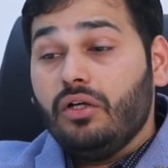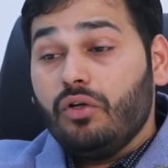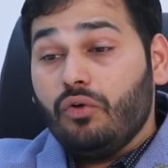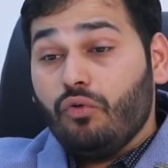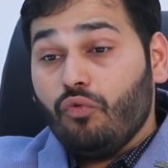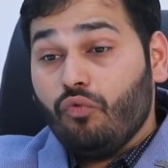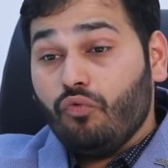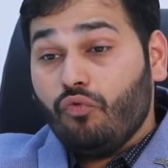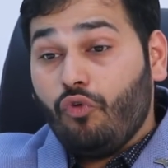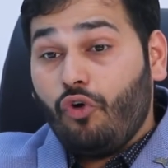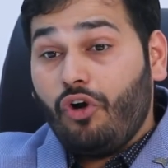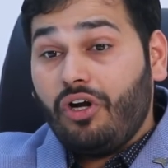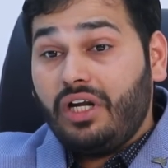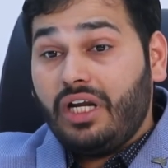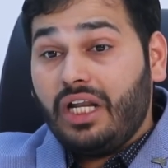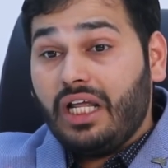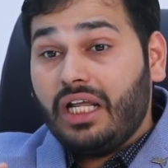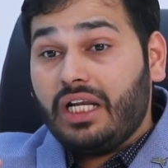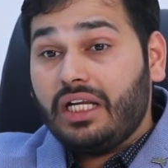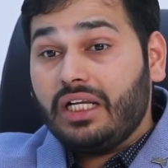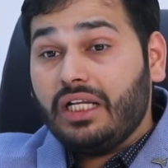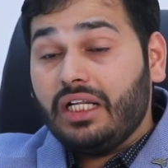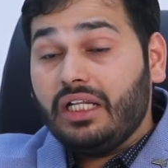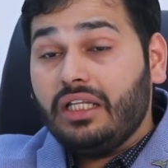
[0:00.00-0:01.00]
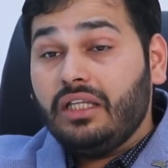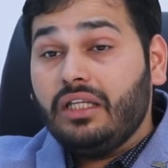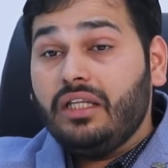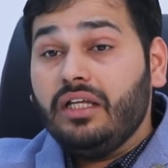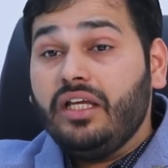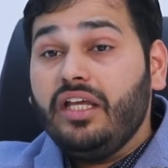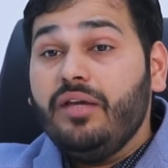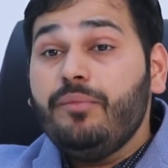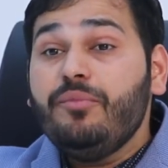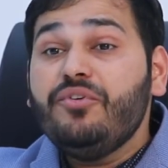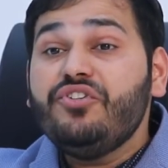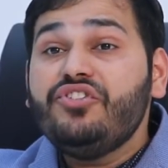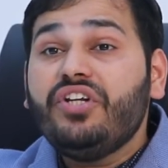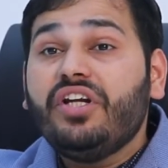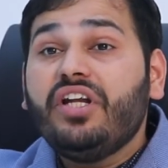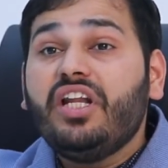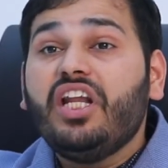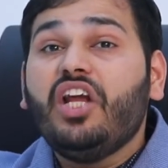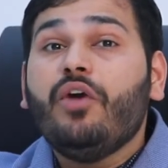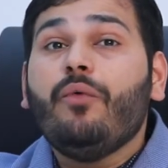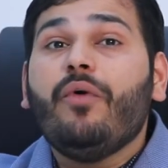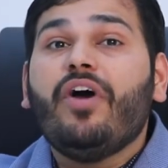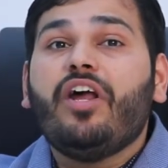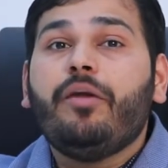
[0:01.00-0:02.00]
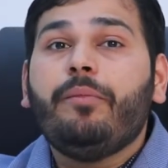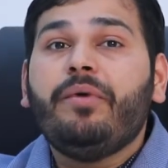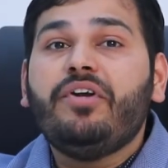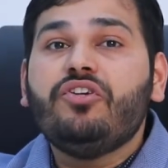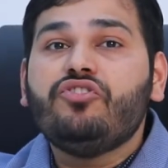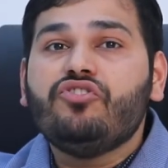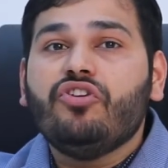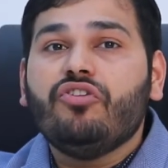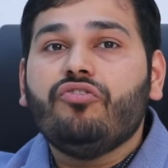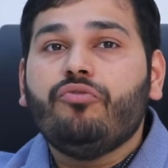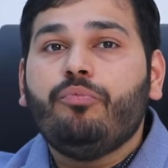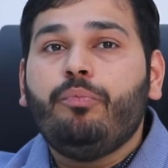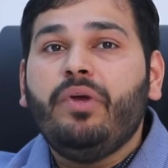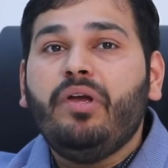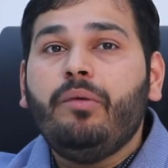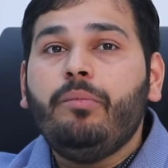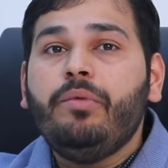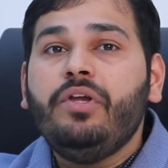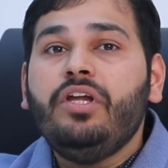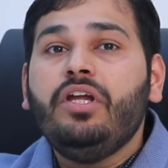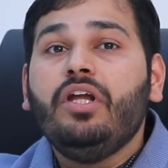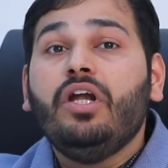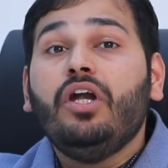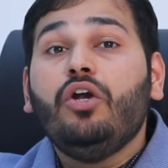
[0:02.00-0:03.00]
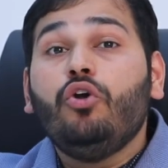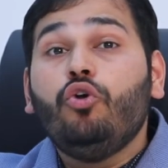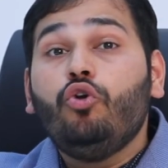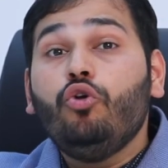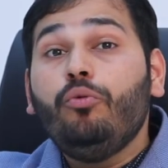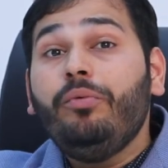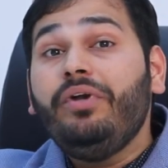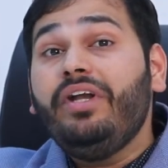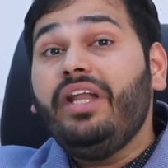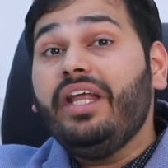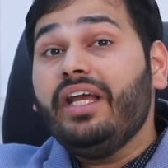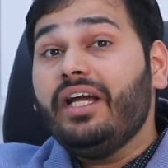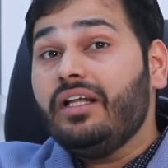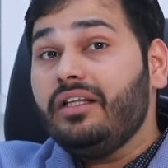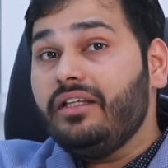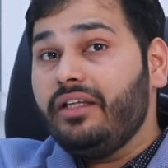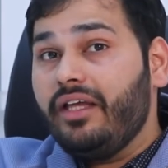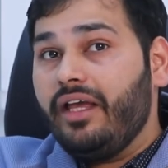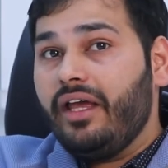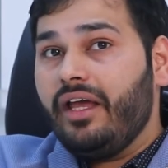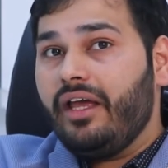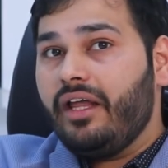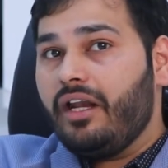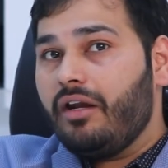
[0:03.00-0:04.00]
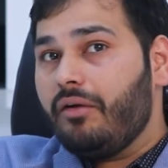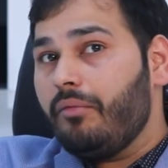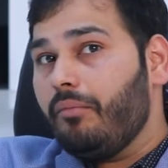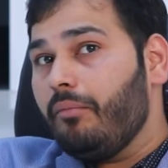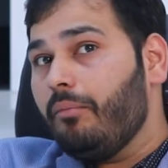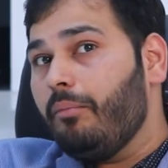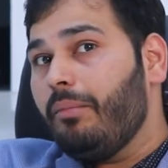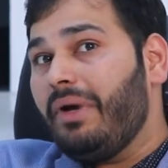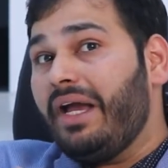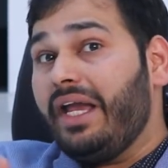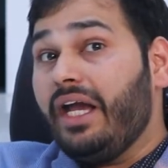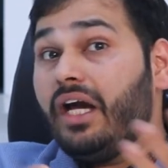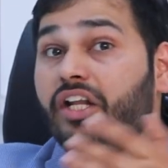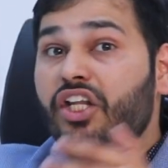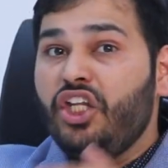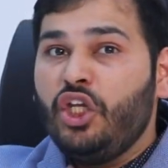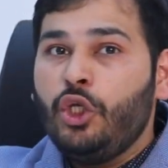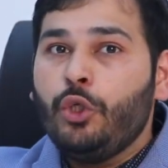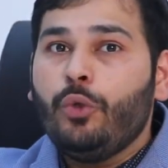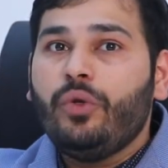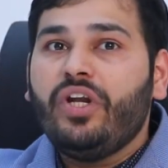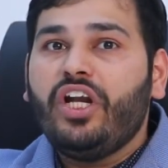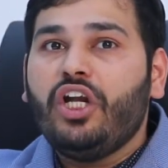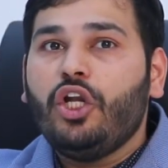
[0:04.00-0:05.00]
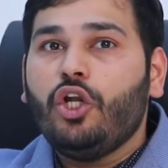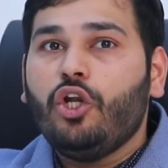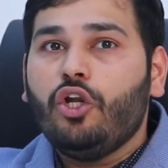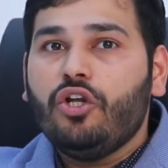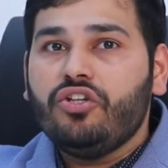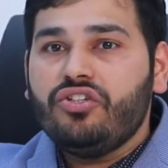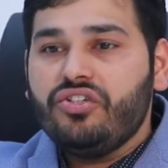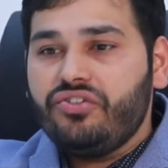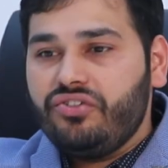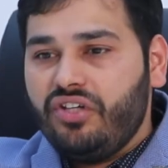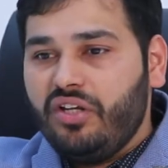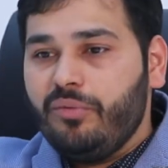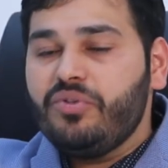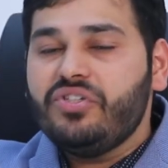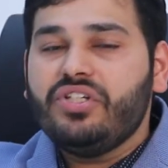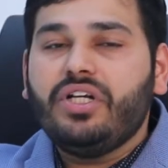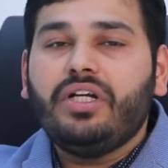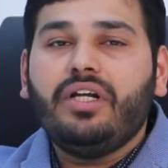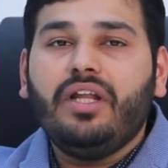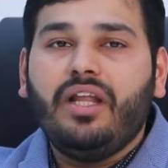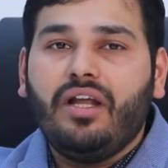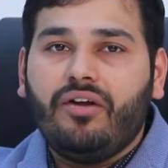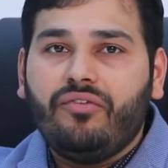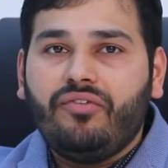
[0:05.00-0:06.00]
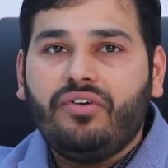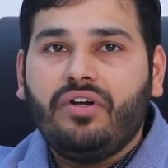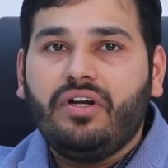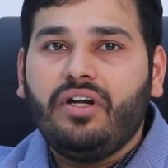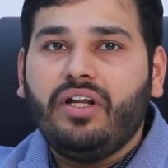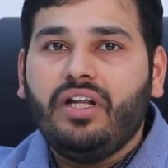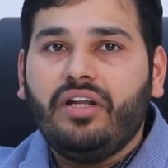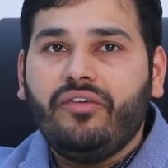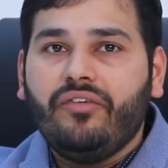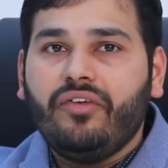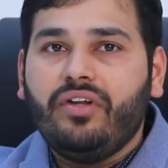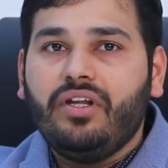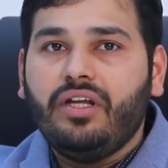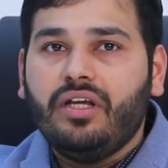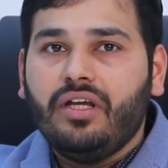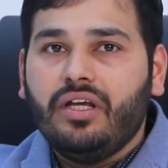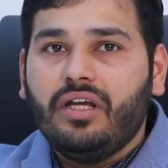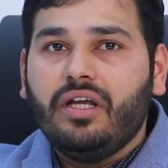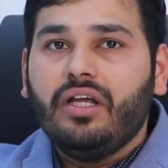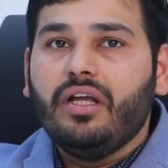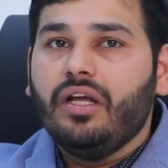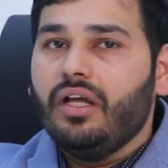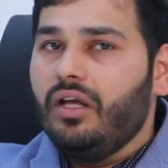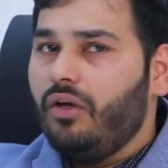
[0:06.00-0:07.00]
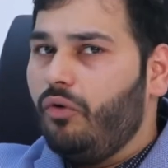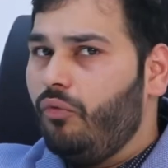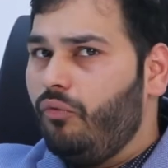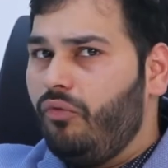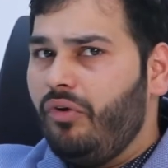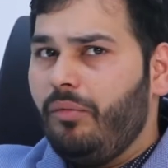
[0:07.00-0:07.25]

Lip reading: what are the immediate requirements of baby to be taken care by a neonatologist immediately after delivery. We